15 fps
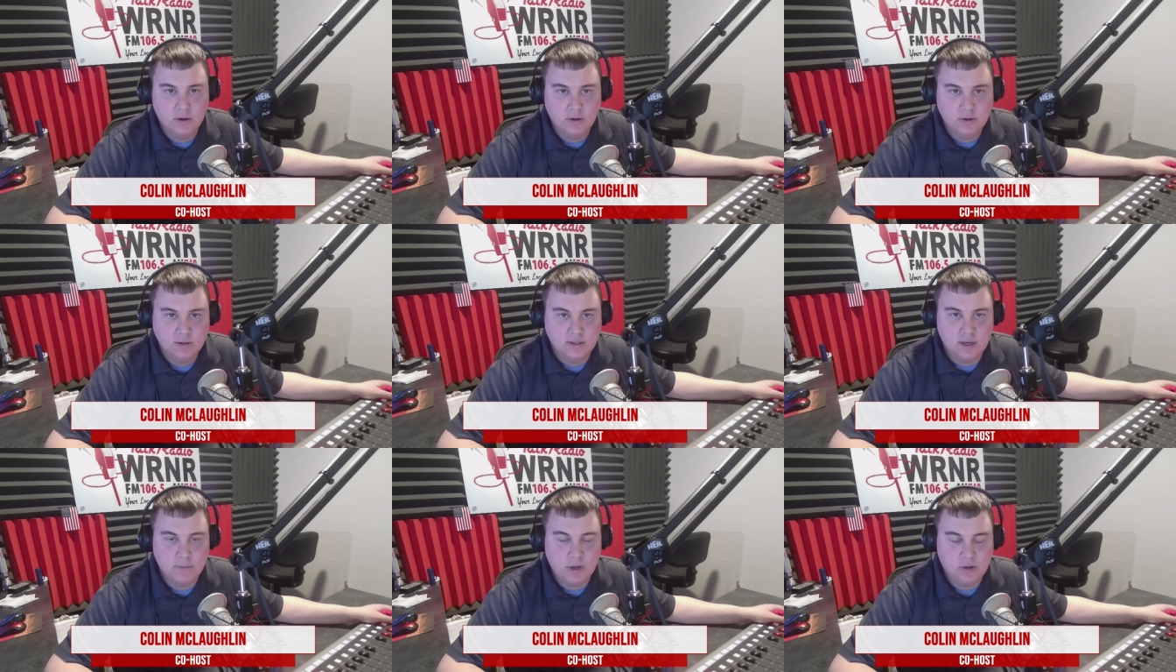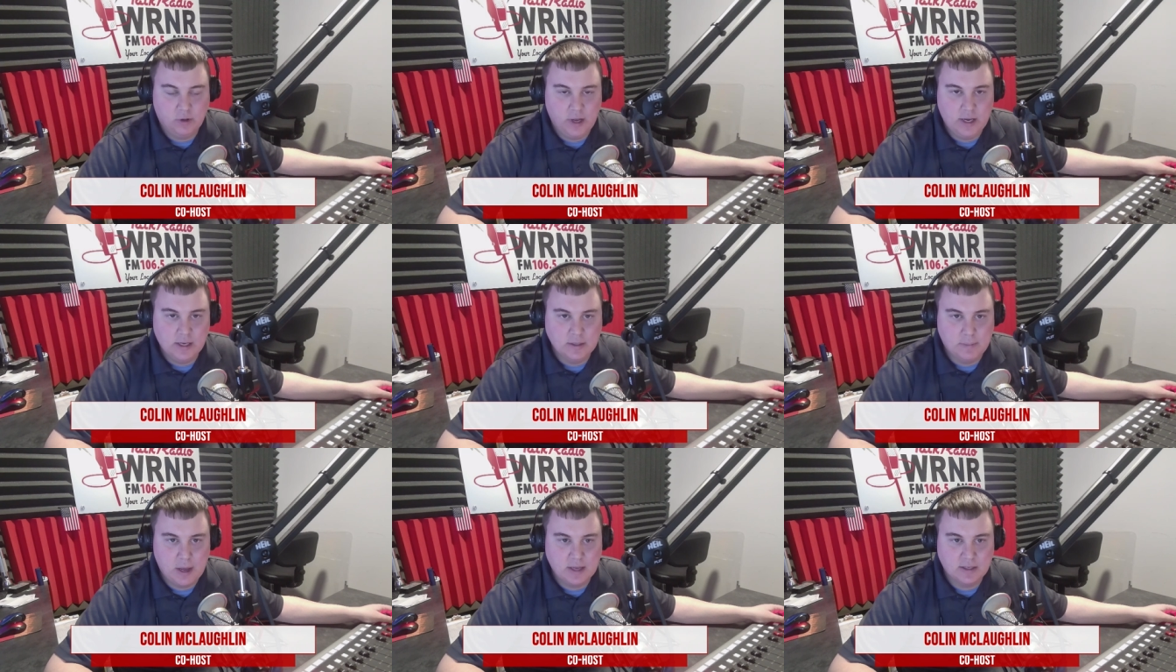simulate as
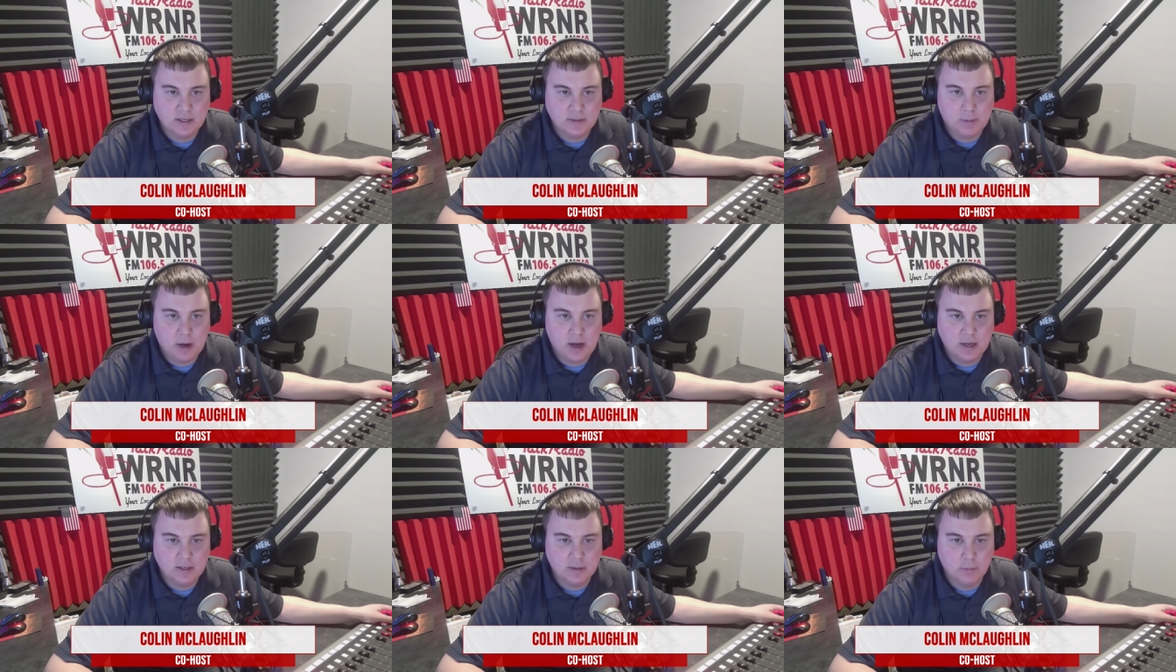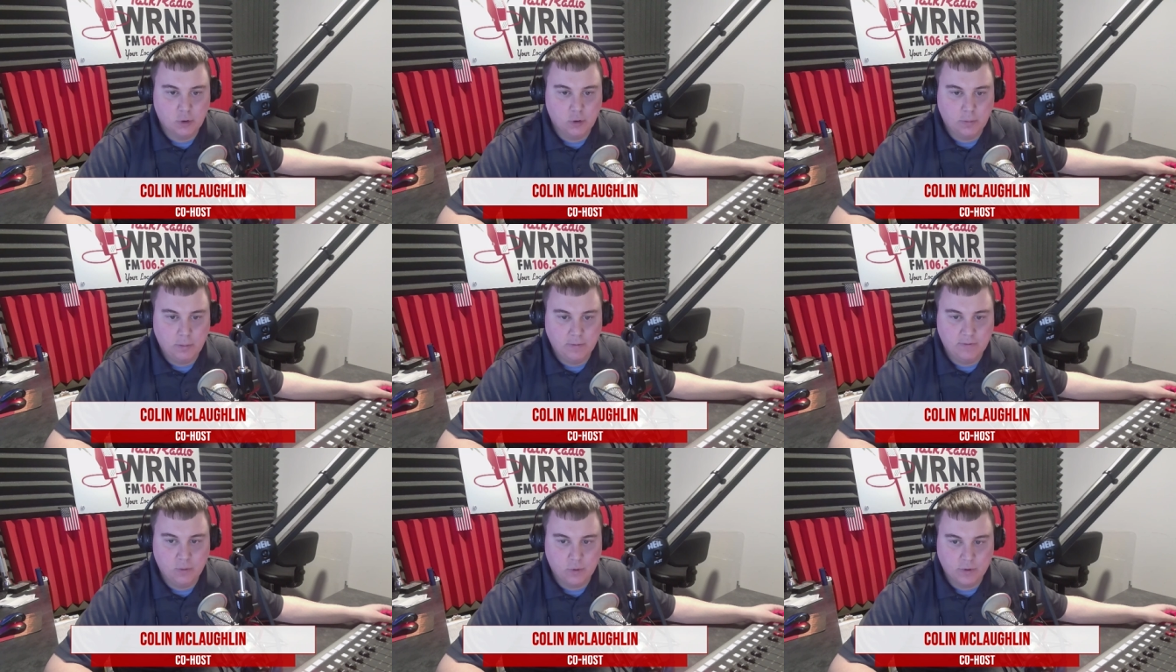best as possible
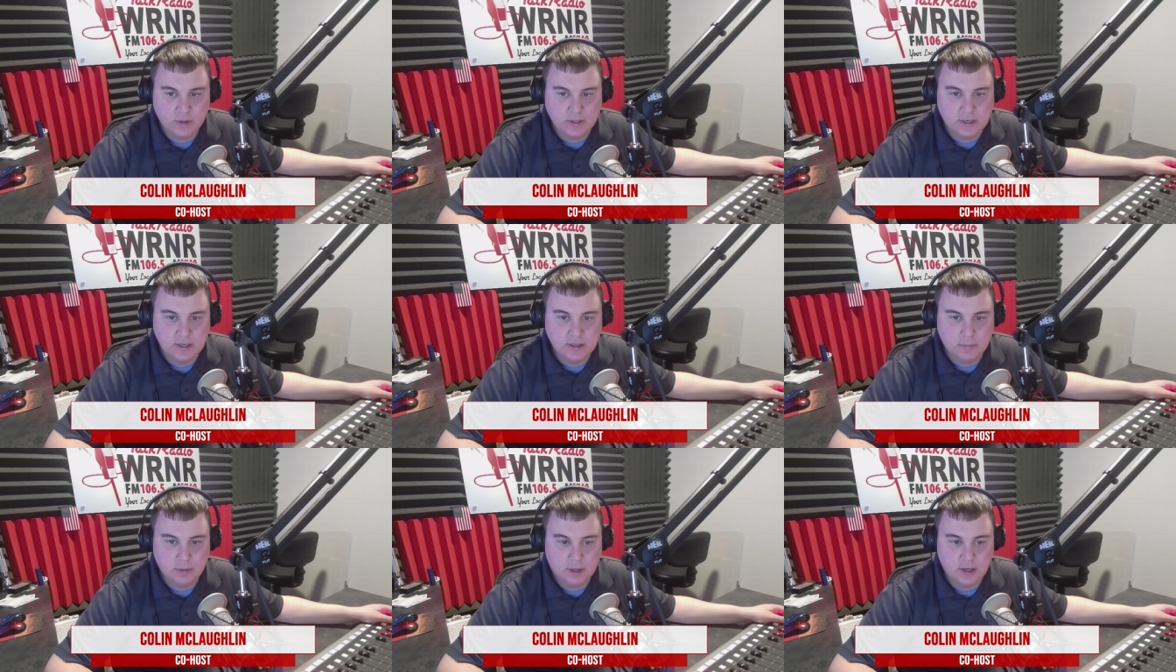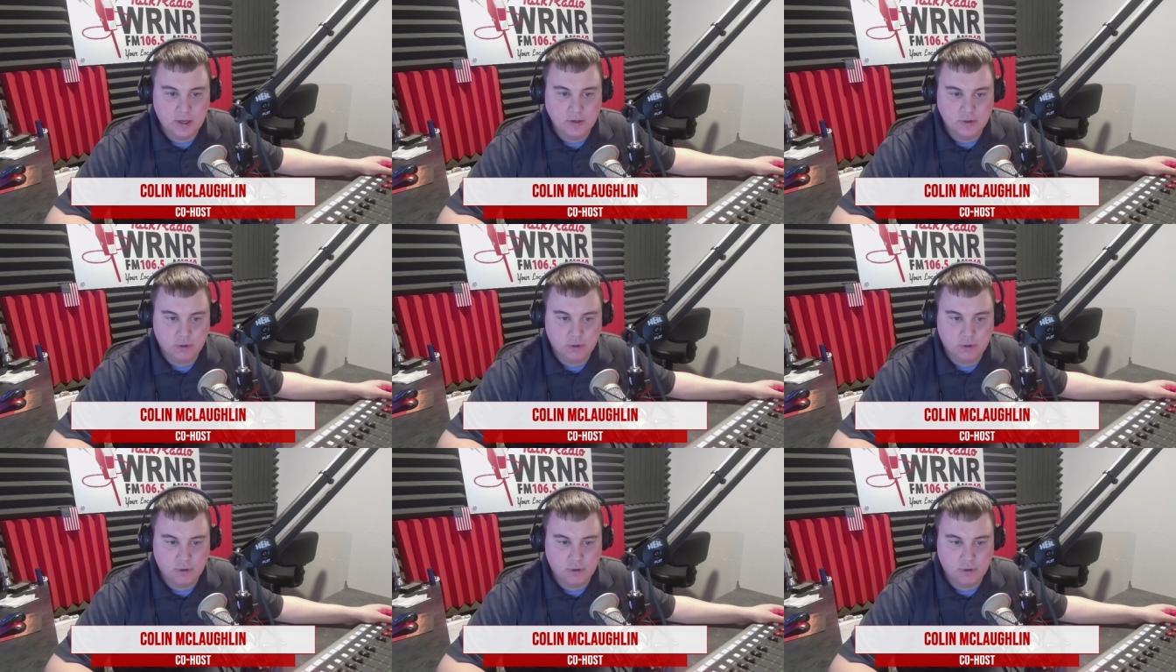before the season begins?